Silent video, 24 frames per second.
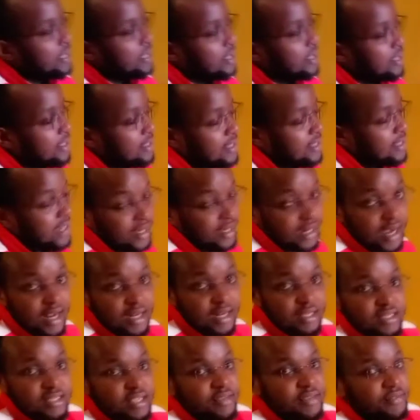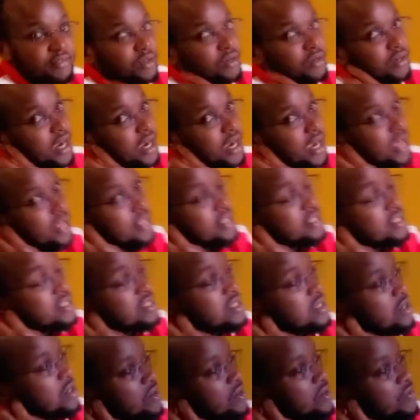There are several kinds
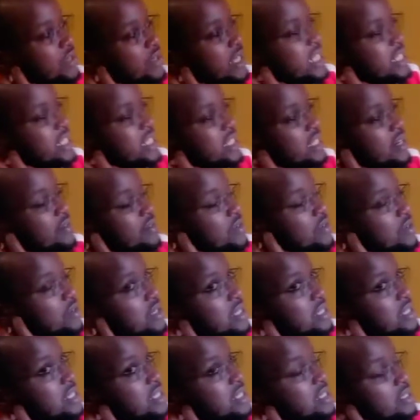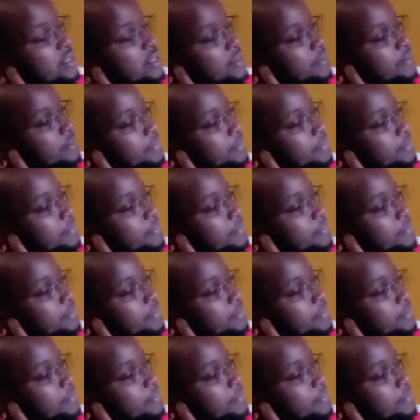of intervals.